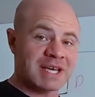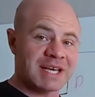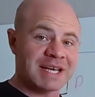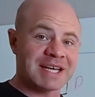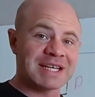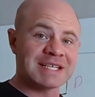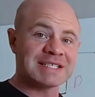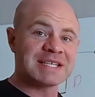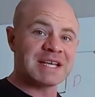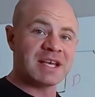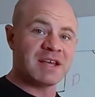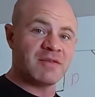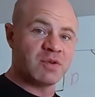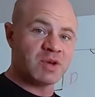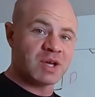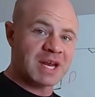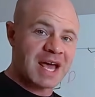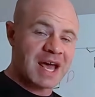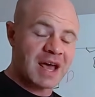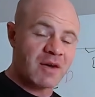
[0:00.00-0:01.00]
thing is if
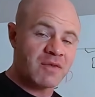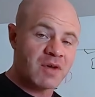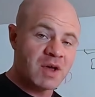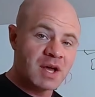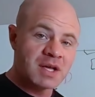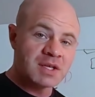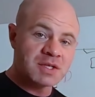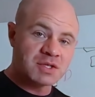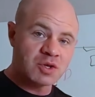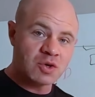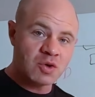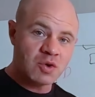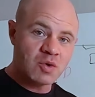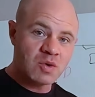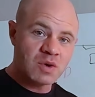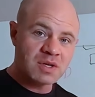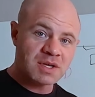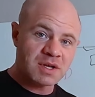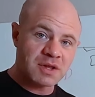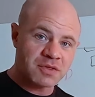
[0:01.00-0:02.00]
you can have
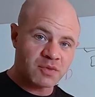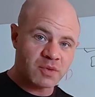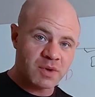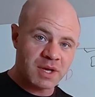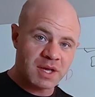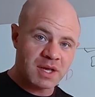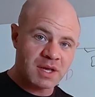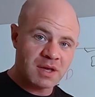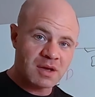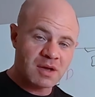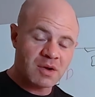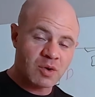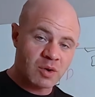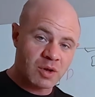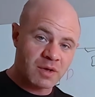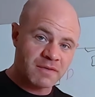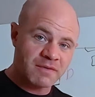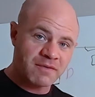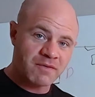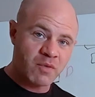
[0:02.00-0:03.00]
2 to 3 or
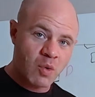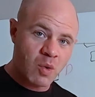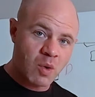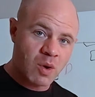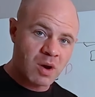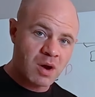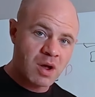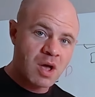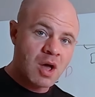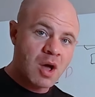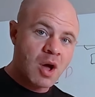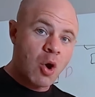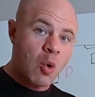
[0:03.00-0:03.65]
even 4